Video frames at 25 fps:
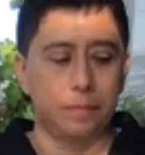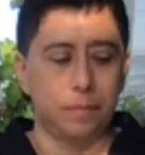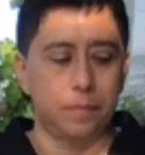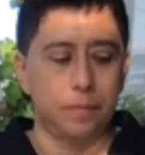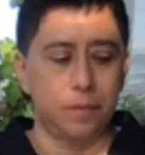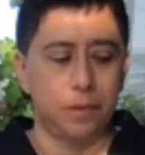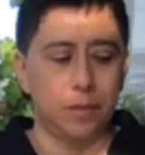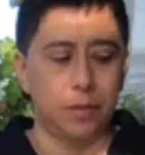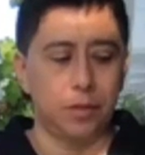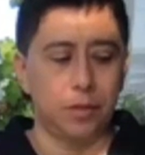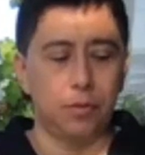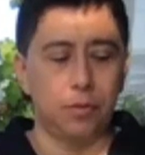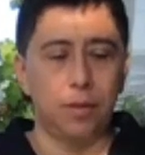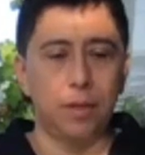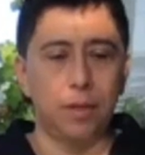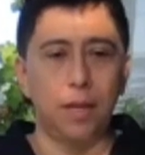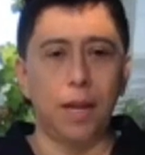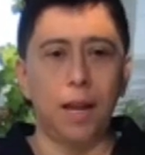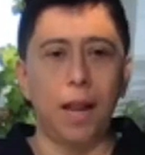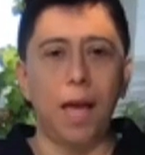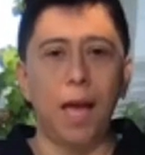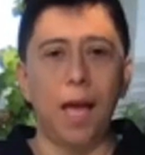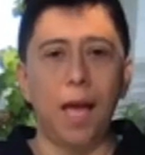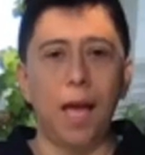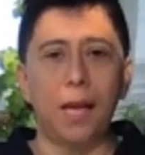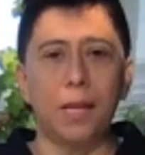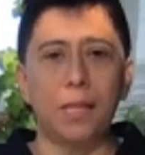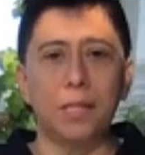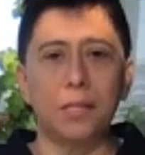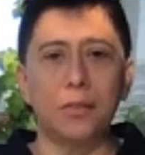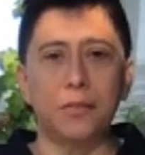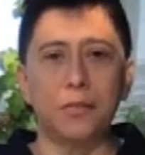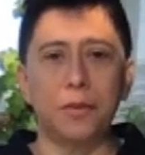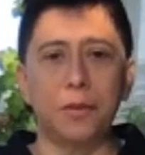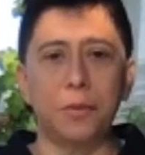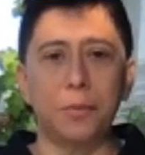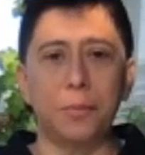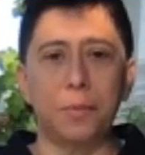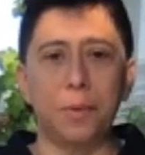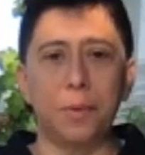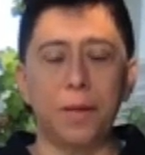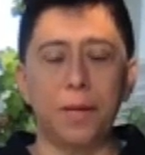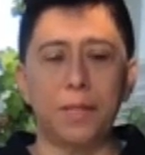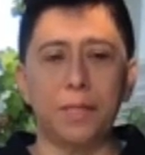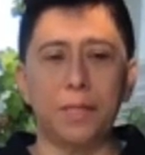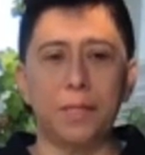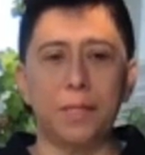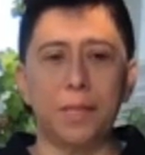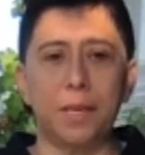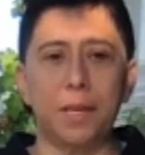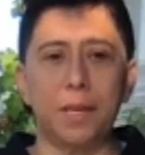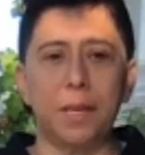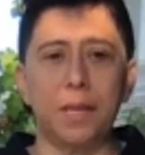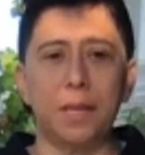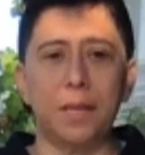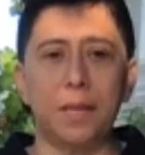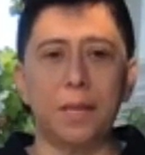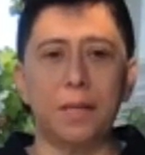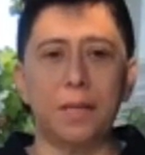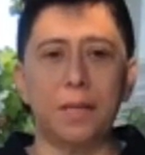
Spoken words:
So in the last few breaths here,